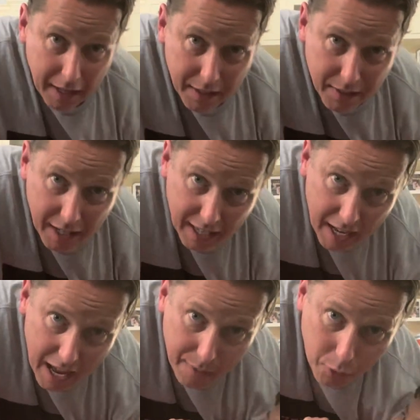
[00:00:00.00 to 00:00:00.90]
is, got
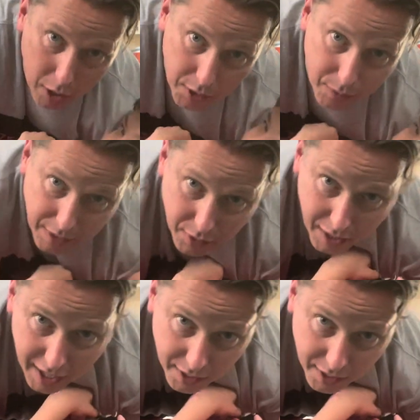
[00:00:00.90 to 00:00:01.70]
to have cross face, okay?